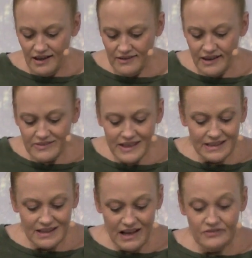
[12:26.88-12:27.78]
Nothing
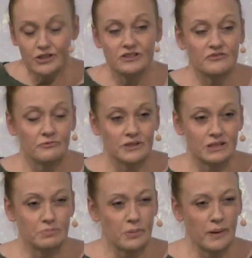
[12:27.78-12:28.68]
in life could have
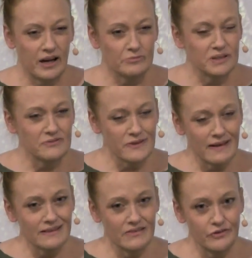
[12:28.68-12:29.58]
really prepared me for
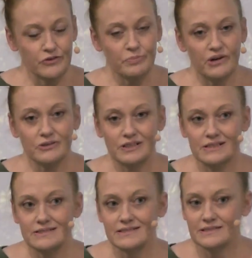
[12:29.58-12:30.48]
that level of
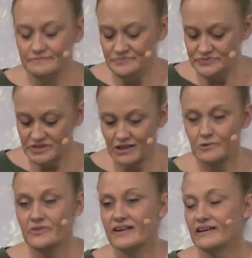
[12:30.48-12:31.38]
brokenness. I
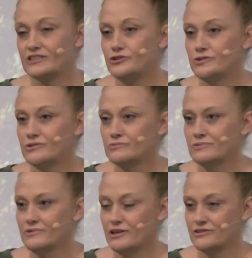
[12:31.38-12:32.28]
don't think I knew
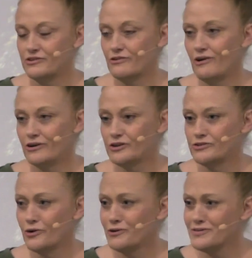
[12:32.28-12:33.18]
that your heart
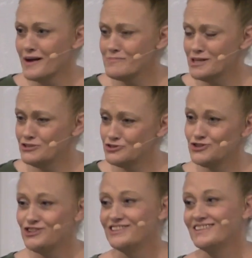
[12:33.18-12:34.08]
could hurt that much.